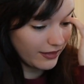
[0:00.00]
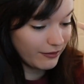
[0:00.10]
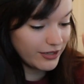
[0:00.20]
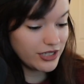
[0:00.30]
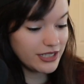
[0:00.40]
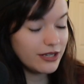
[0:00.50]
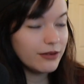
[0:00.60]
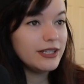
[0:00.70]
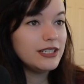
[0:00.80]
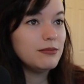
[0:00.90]
which is
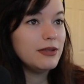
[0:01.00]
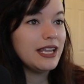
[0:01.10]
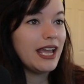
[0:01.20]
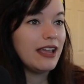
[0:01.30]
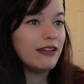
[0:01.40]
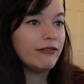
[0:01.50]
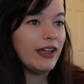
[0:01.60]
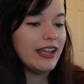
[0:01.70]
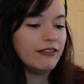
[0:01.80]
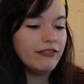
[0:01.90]
going to be a fan